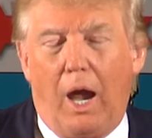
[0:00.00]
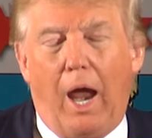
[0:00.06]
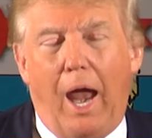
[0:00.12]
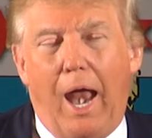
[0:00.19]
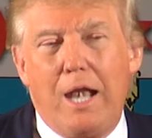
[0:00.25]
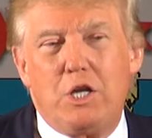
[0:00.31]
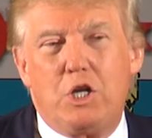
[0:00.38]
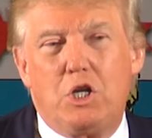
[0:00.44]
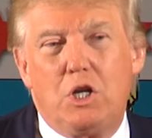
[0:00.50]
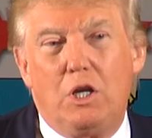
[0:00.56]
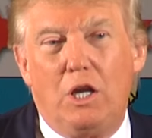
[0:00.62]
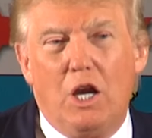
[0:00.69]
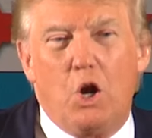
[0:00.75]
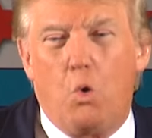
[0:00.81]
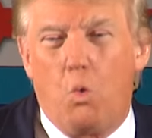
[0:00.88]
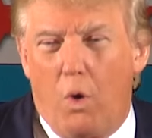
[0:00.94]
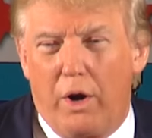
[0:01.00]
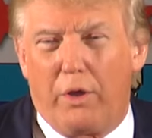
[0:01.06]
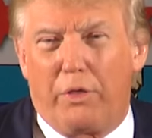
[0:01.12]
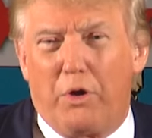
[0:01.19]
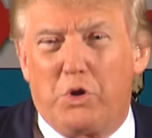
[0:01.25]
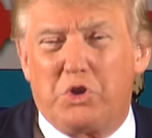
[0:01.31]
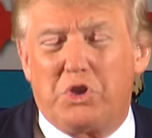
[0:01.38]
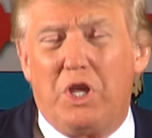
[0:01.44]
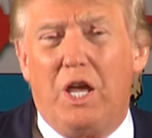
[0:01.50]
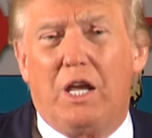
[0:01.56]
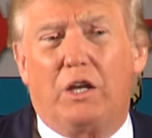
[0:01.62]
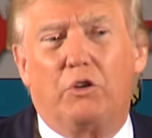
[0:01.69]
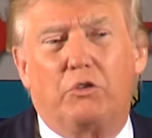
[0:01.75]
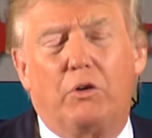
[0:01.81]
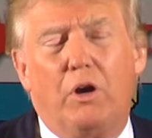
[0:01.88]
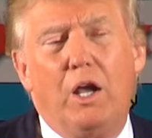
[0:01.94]
And, you know, one of those
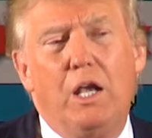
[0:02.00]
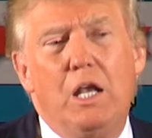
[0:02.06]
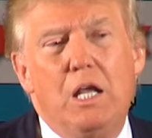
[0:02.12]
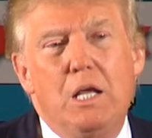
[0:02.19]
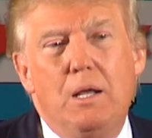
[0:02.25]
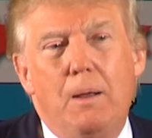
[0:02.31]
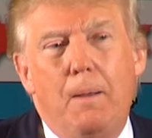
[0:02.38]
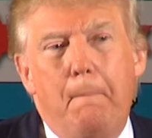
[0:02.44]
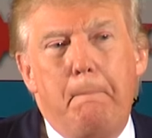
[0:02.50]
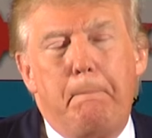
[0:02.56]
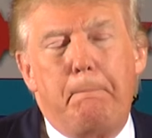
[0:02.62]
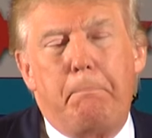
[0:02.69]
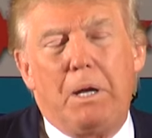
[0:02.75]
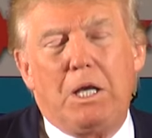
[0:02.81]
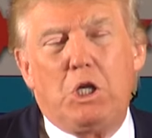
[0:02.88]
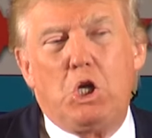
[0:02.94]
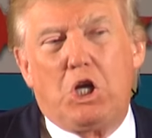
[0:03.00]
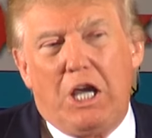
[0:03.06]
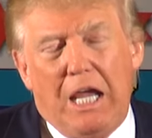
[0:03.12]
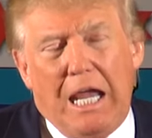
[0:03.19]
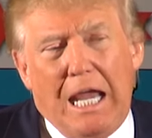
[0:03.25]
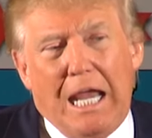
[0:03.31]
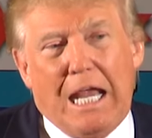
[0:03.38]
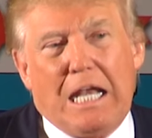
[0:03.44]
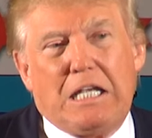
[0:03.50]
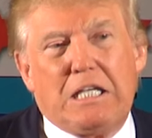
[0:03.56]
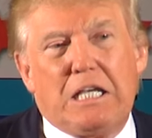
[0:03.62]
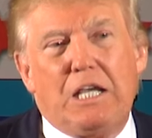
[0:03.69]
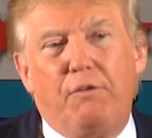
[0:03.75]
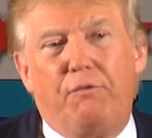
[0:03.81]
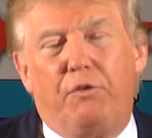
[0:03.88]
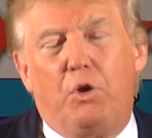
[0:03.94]
things, right? But you can't
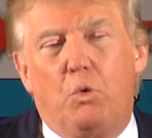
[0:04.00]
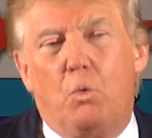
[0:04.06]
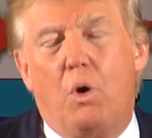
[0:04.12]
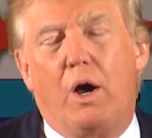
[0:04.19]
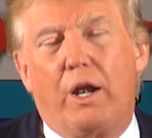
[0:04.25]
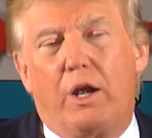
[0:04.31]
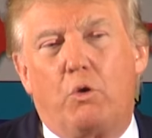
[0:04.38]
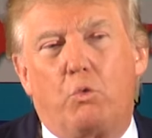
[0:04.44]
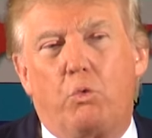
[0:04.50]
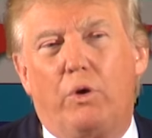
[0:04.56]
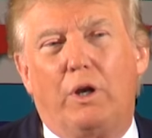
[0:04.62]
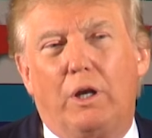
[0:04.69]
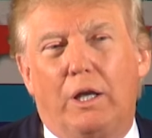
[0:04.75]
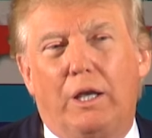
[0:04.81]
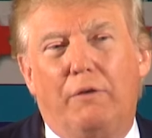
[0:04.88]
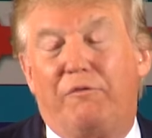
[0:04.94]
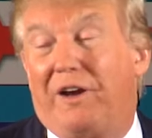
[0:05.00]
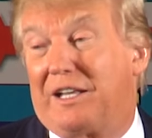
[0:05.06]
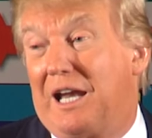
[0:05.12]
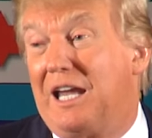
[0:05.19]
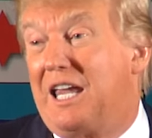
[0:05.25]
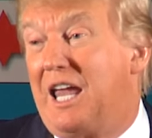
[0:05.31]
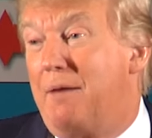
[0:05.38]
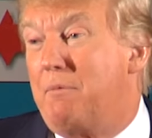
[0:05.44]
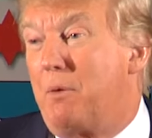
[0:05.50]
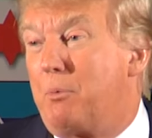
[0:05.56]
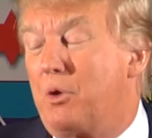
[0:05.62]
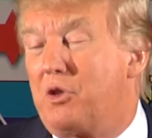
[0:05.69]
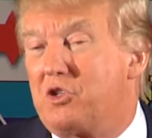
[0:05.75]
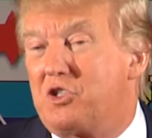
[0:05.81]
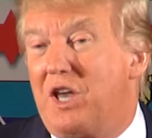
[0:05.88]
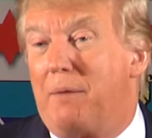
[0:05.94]
if you want to really. In fact, I came up
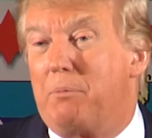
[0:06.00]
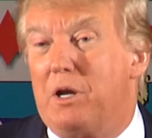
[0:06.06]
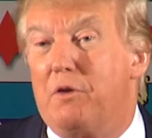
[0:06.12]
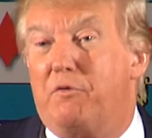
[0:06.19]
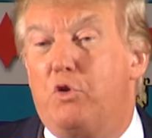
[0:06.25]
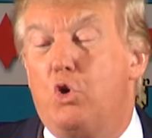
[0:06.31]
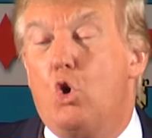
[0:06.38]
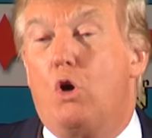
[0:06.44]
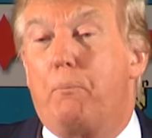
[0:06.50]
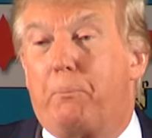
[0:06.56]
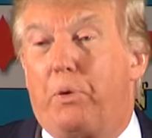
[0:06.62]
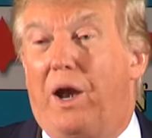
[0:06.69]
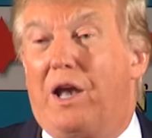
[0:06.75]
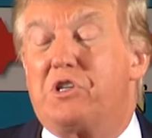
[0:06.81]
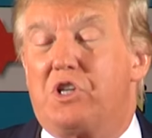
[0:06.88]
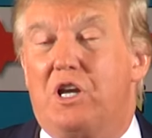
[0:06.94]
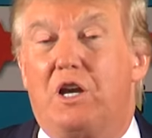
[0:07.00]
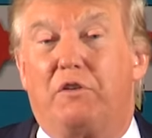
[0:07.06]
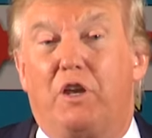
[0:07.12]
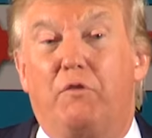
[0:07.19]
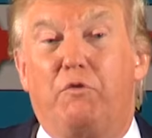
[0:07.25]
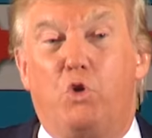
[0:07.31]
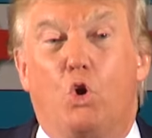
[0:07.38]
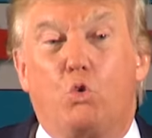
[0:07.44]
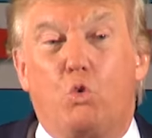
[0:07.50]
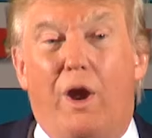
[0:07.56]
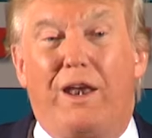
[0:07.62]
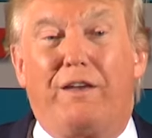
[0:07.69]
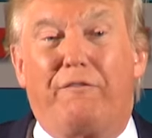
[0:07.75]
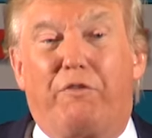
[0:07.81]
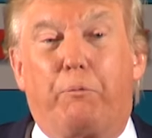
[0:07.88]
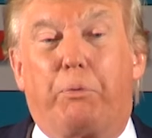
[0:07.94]
with a statement if you're president, if you're
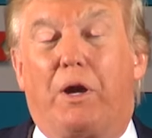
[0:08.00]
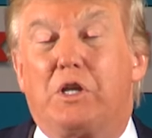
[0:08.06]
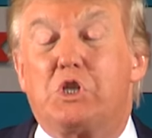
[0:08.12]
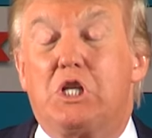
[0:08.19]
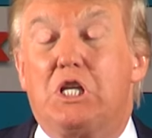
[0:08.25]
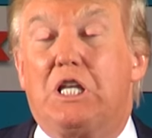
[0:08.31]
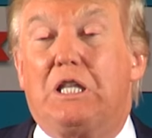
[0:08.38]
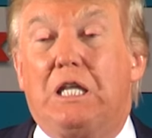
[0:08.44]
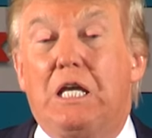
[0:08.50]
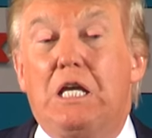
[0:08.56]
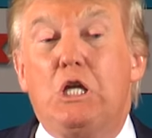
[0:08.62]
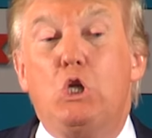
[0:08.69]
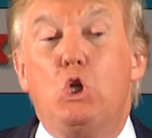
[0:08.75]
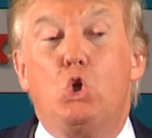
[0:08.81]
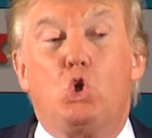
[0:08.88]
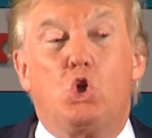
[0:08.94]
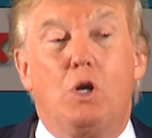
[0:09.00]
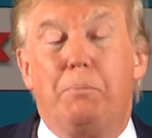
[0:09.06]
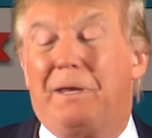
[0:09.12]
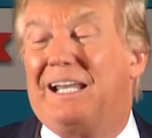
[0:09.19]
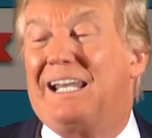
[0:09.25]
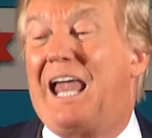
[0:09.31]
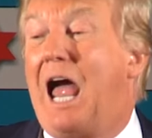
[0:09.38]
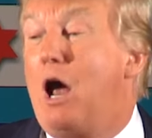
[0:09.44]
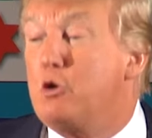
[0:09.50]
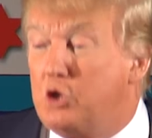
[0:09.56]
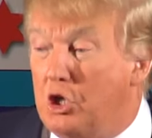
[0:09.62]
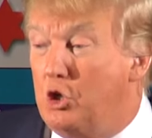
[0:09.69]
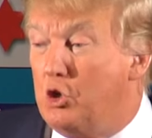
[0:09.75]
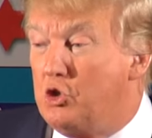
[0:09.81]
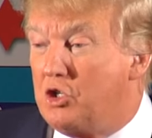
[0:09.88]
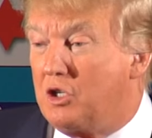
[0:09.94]
running for president, you shouldn't be allowed
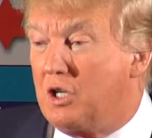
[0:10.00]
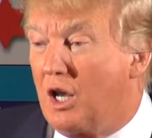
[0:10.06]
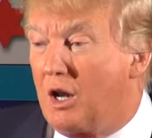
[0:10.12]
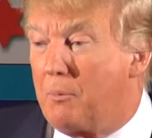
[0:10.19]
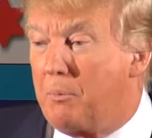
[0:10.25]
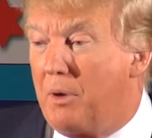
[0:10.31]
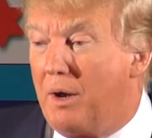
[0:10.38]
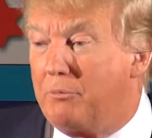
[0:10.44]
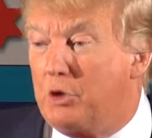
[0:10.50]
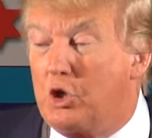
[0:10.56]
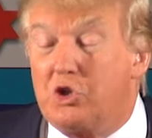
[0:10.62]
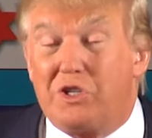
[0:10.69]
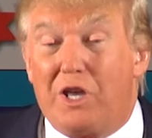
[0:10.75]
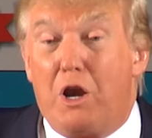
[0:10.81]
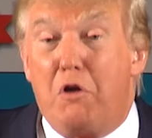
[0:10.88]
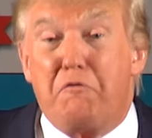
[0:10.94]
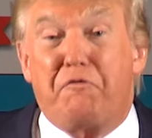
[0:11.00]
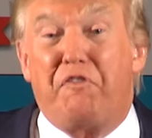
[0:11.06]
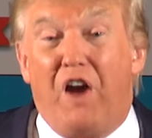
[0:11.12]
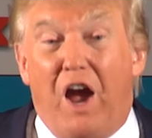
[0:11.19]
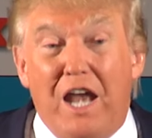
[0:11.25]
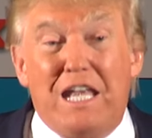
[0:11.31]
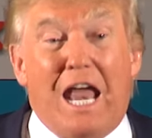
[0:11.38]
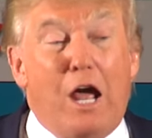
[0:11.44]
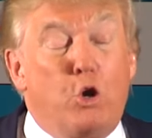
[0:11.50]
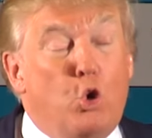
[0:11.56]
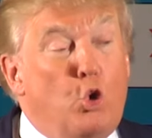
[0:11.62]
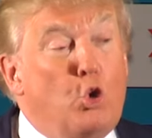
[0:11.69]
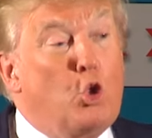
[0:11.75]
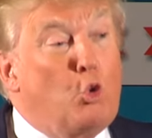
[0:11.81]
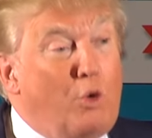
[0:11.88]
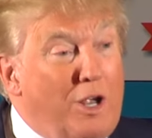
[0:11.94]
to use a teleprompter because they don't find out
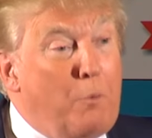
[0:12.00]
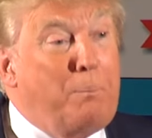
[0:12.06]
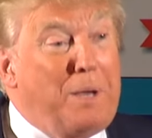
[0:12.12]
who the real